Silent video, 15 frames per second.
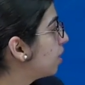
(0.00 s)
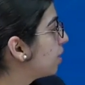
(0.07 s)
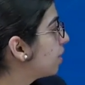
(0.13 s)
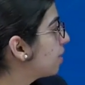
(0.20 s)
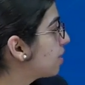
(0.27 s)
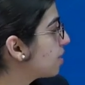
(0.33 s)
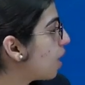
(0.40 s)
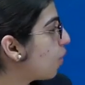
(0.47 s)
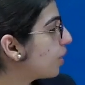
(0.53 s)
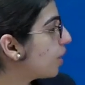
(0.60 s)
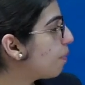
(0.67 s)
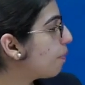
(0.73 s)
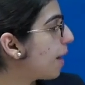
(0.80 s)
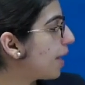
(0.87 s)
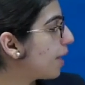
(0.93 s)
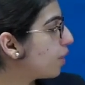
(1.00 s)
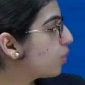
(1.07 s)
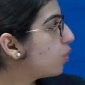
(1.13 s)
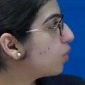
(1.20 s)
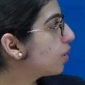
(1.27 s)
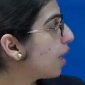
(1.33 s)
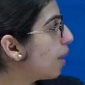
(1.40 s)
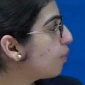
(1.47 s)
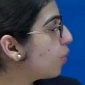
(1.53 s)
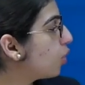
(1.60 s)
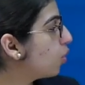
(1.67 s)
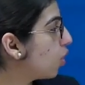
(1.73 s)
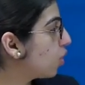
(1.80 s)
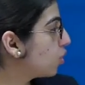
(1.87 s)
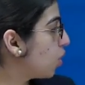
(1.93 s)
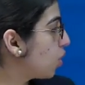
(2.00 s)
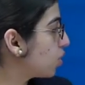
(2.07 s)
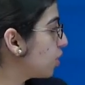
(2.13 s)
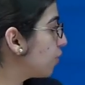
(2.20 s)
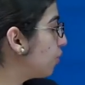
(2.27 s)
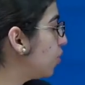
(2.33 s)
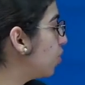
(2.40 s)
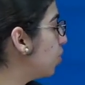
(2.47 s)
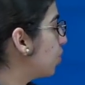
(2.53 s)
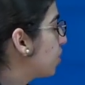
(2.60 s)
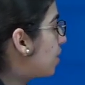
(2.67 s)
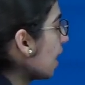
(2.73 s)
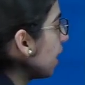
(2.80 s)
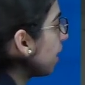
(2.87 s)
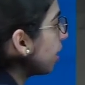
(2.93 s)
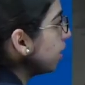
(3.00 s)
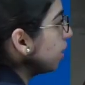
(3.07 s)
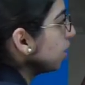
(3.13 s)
This is how an epicogram or lordotic view looks like,